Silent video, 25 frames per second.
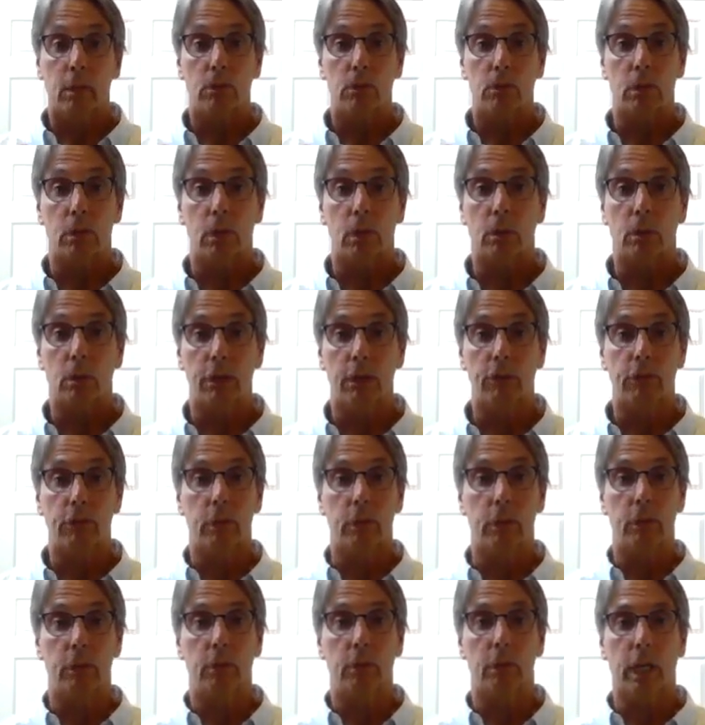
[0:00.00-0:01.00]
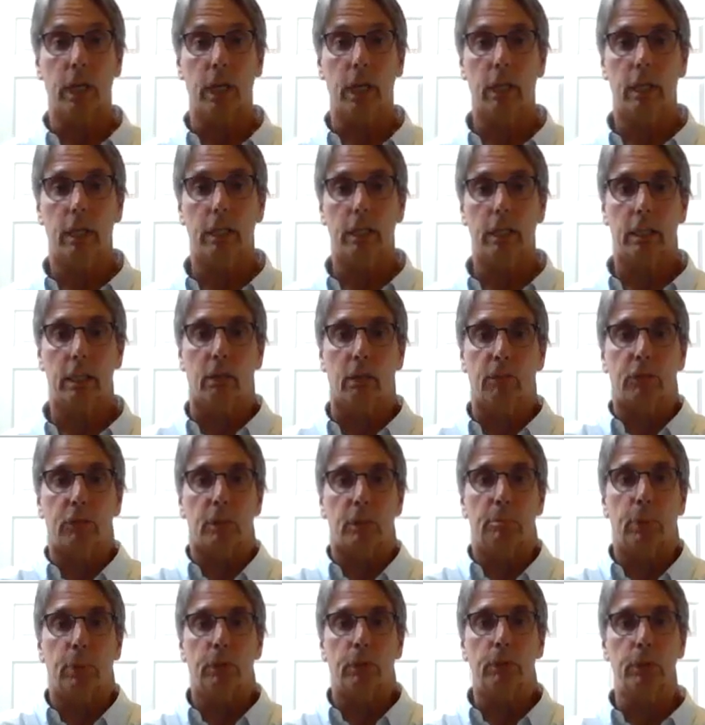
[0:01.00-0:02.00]
So if you're
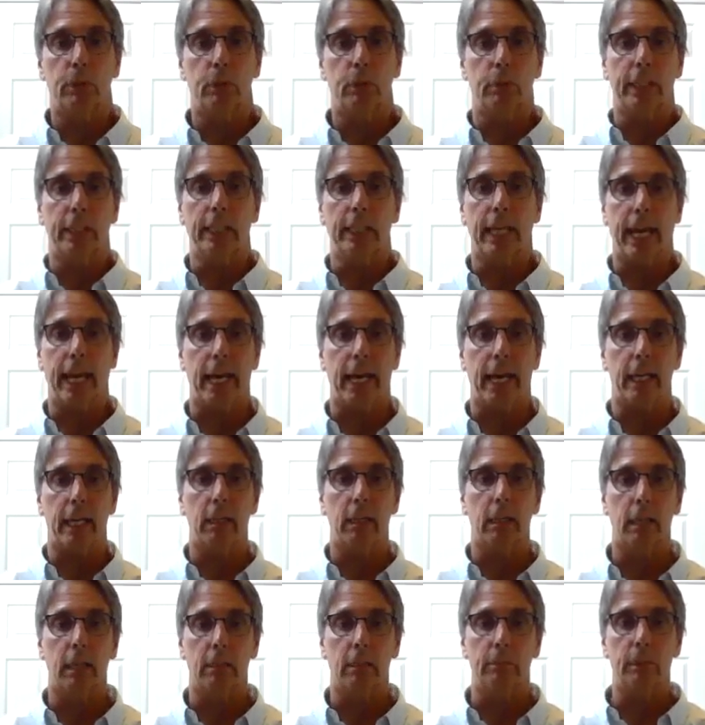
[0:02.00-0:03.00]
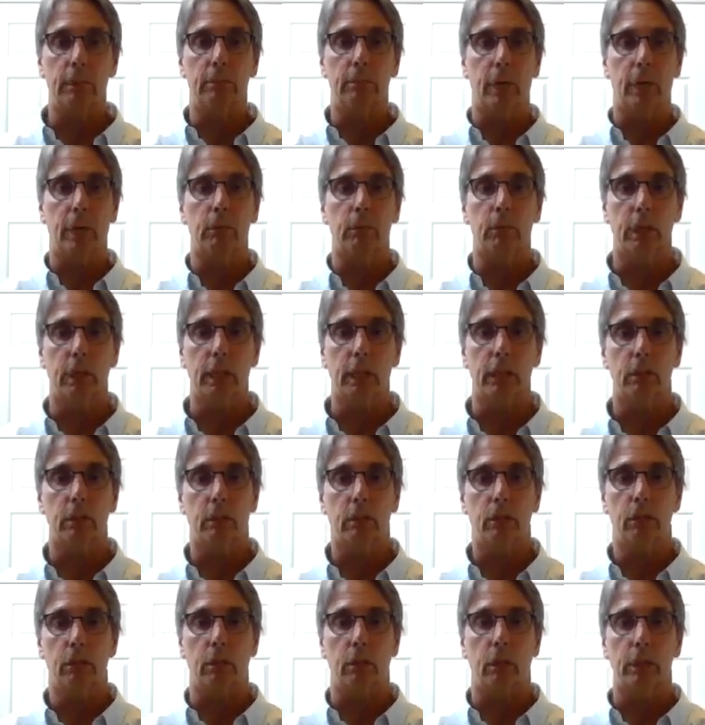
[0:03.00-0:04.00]
comfortable doing that, you might want
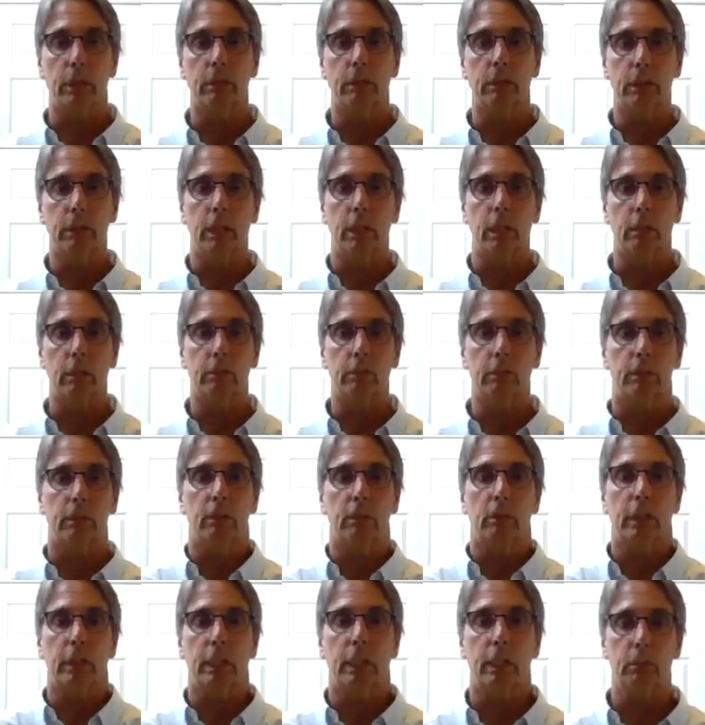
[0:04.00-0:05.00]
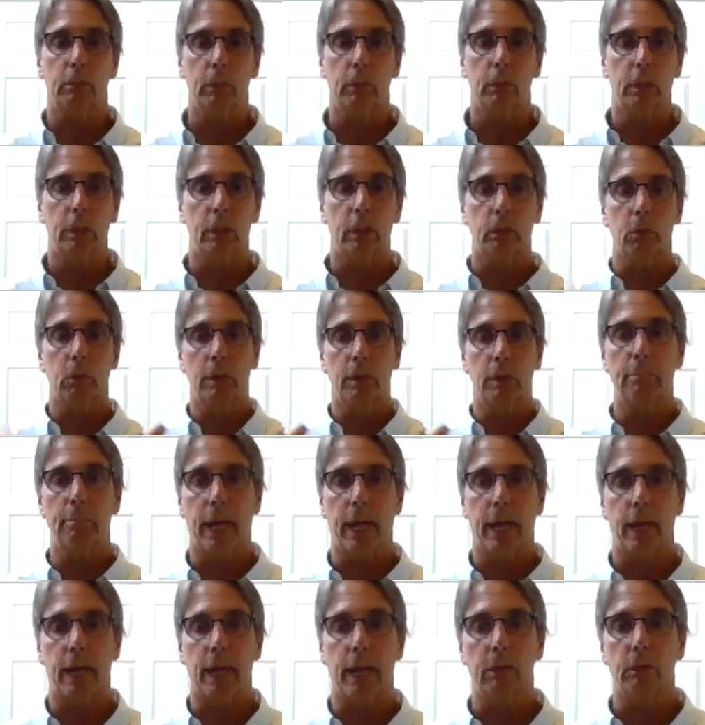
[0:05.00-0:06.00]
to start, doing them with a 1
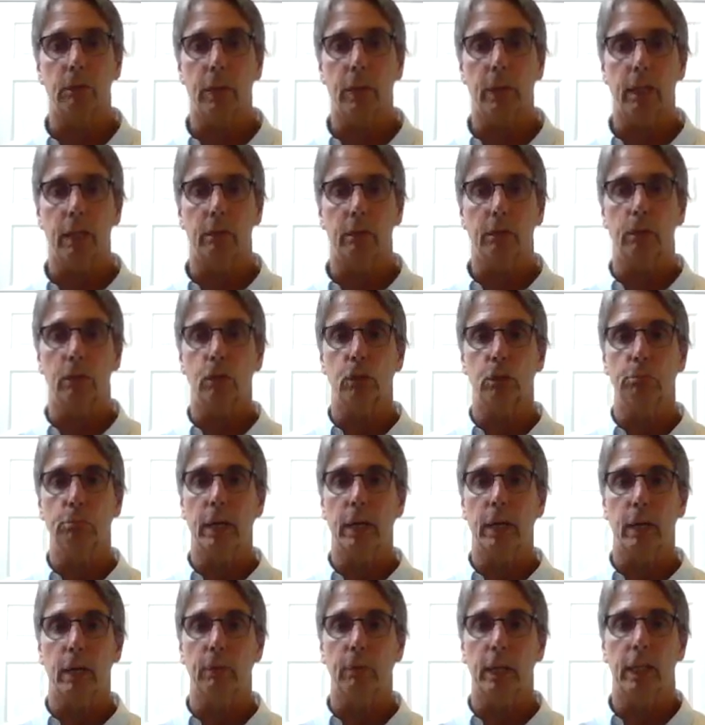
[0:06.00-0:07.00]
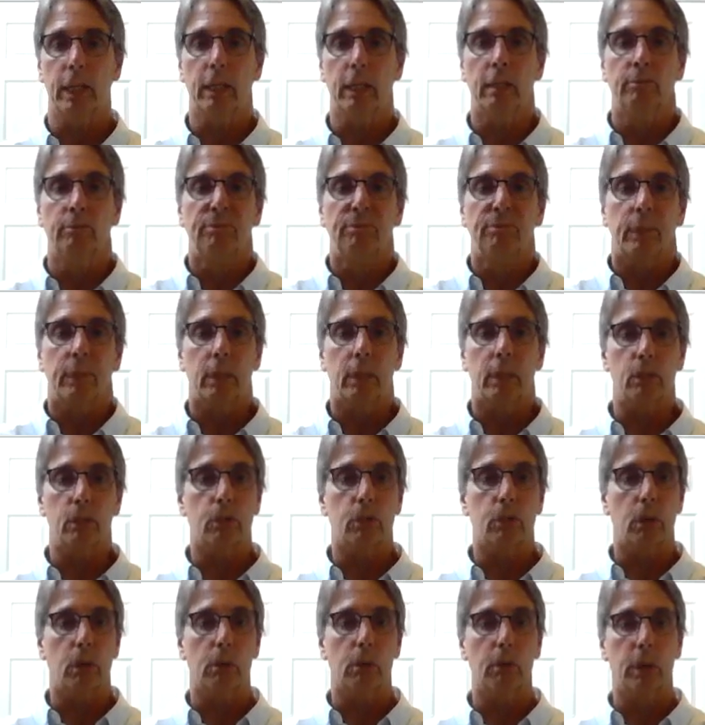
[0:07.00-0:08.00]
pound weight or a 2 pound weight and
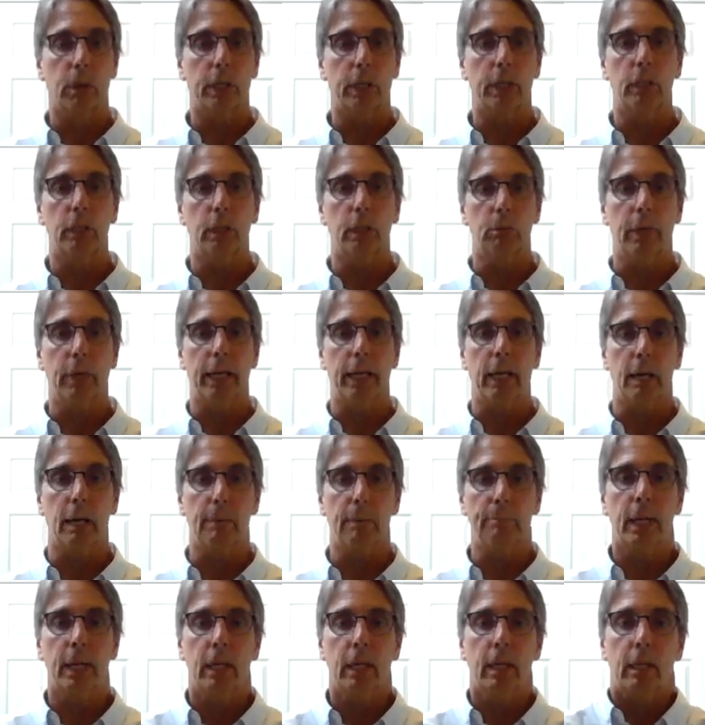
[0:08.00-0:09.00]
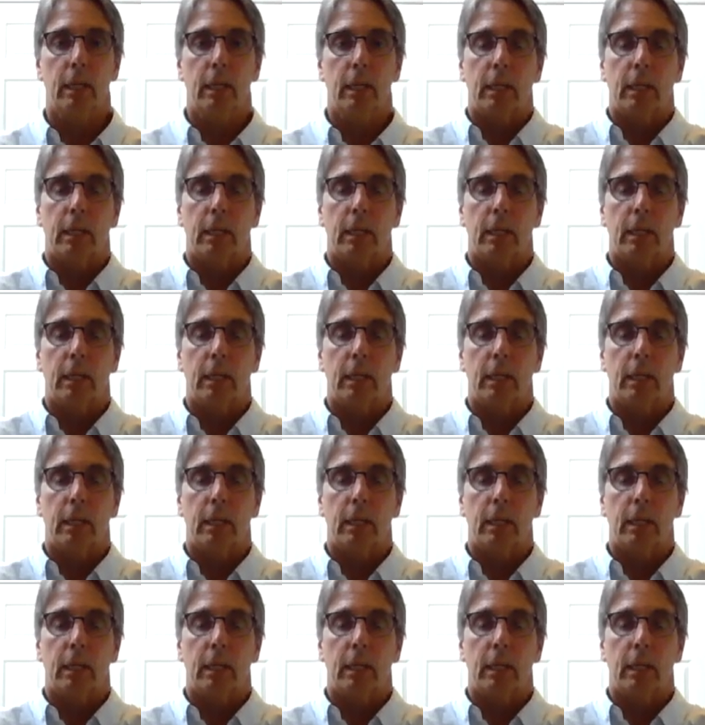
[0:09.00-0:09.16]
start working your way up.